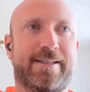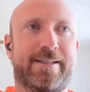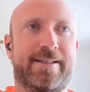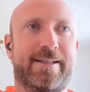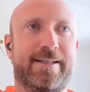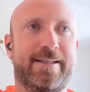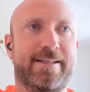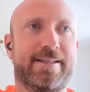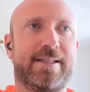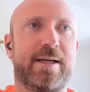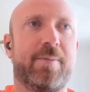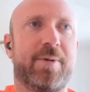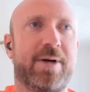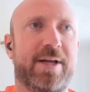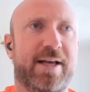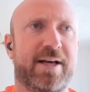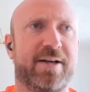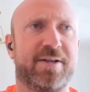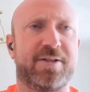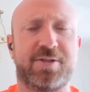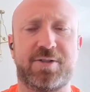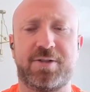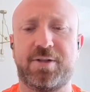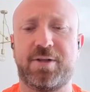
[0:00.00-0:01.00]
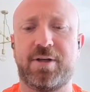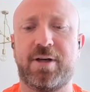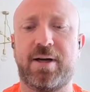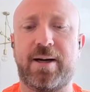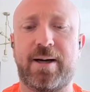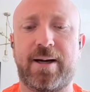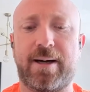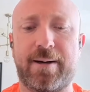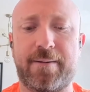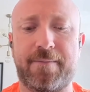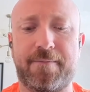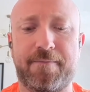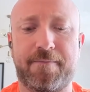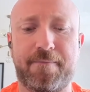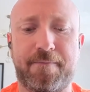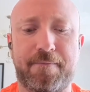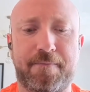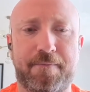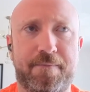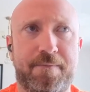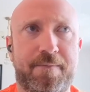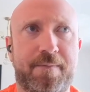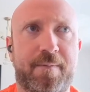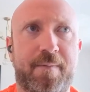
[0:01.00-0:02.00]
somebody else.
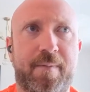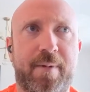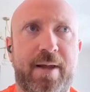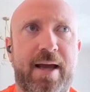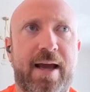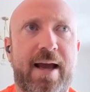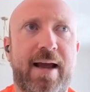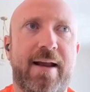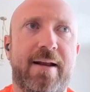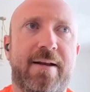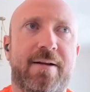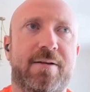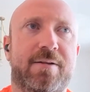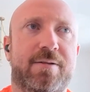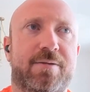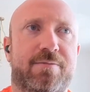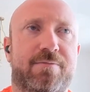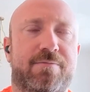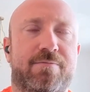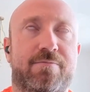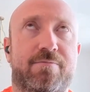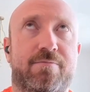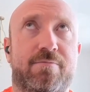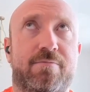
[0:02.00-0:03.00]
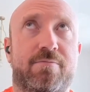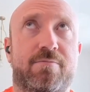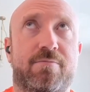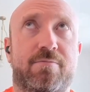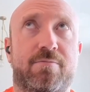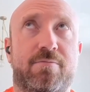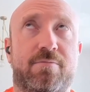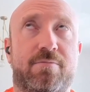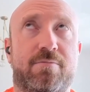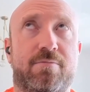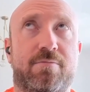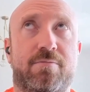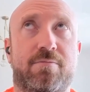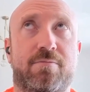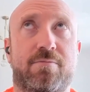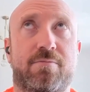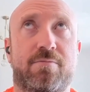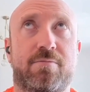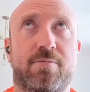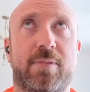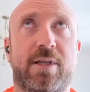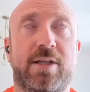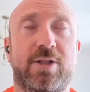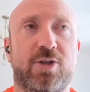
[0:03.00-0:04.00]
And
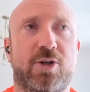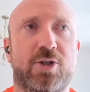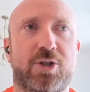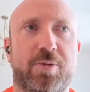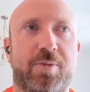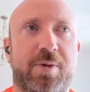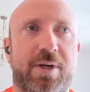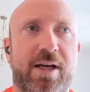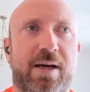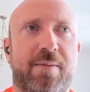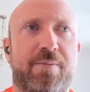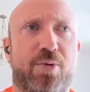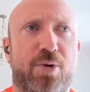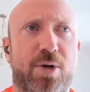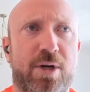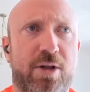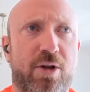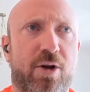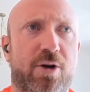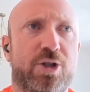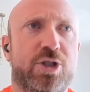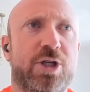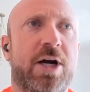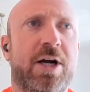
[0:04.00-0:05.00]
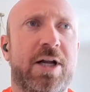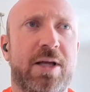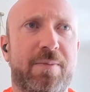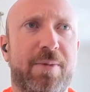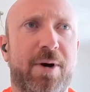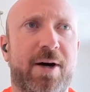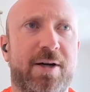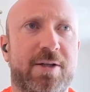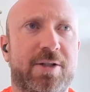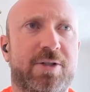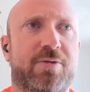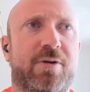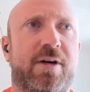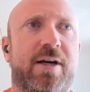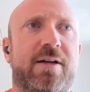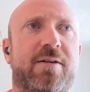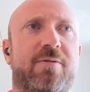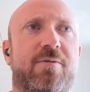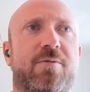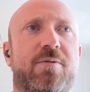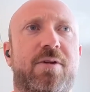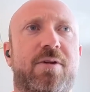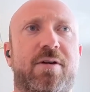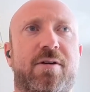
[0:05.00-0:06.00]
these also become pretty large honeypots, right?
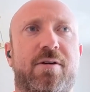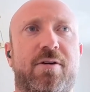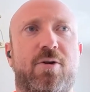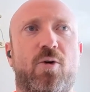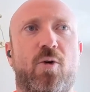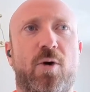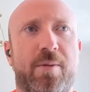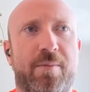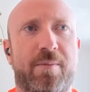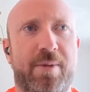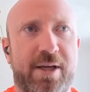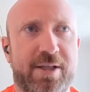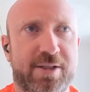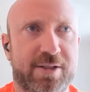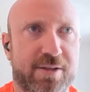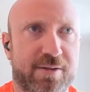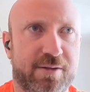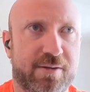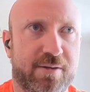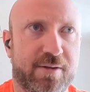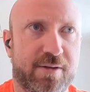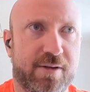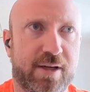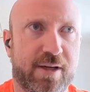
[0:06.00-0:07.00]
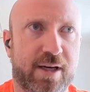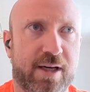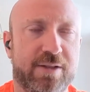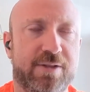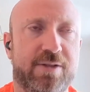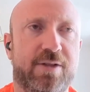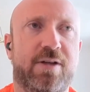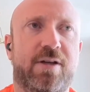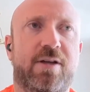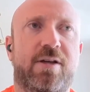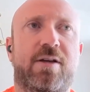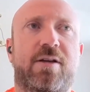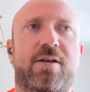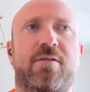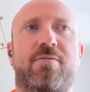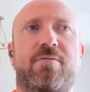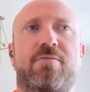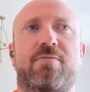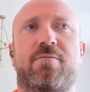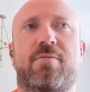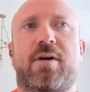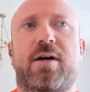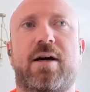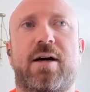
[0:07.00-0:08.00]
The Coinbase
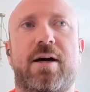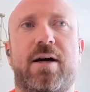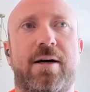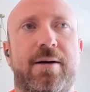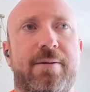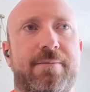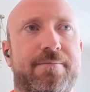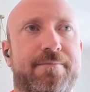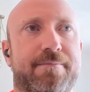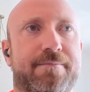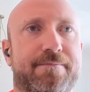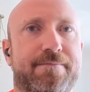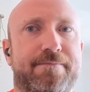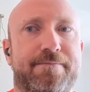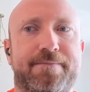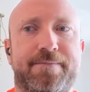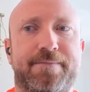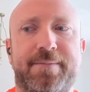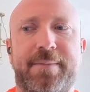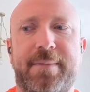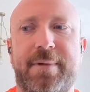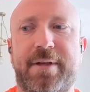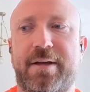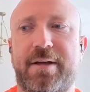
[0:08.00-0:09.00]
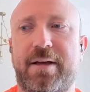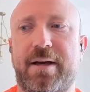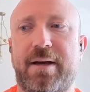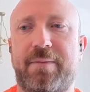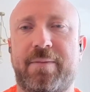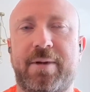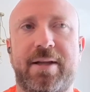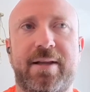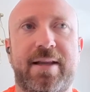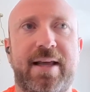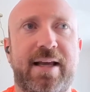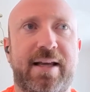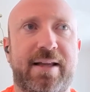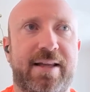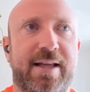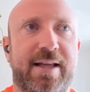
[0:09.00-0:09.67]
custody, I mean, they